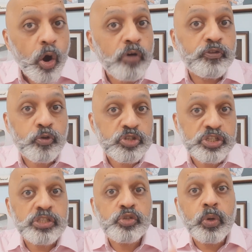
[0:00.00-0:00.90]
of
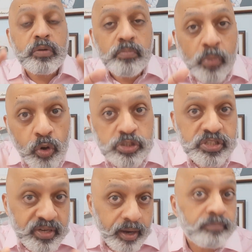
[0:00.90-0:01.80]
questions you are
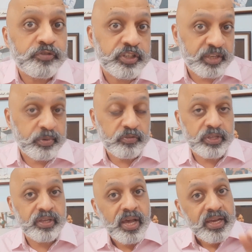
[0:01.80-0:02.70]
most comfortable
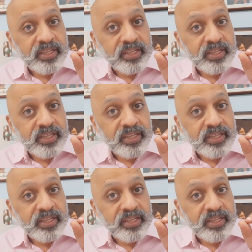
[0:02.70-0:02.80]
with.